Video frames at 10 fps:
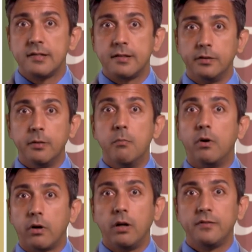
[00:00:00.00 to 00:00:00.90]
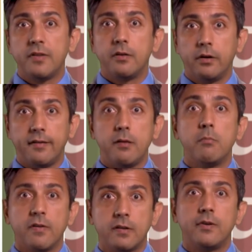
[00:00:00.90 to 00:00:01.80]
So the moral of the story is that
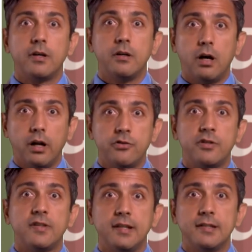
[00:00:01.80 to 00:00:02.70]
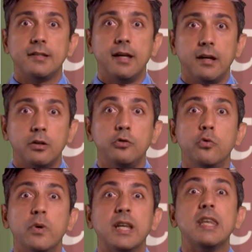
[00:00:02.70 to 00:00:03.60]
most of our knowledge sits there
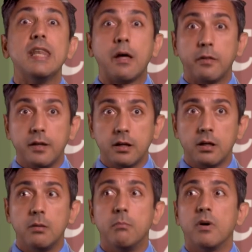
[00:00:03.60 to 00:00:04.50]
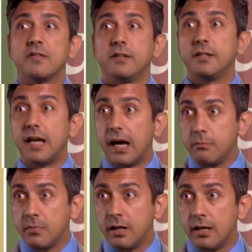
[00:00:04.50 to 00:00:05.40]
doing nothing most of the
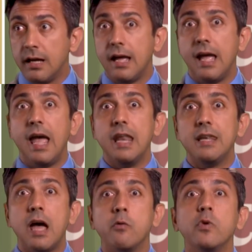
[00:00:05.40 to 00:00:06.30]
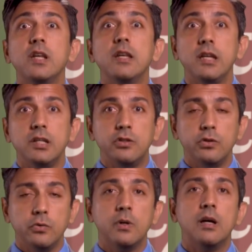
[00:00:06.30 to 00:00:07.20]
time, and that we need
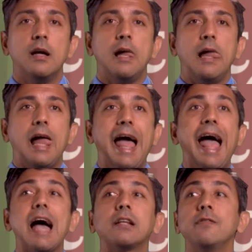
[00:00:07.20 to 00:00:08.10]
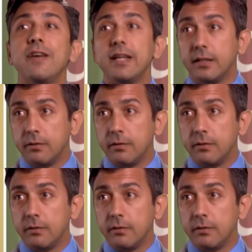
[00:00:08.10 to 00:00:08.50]
to activate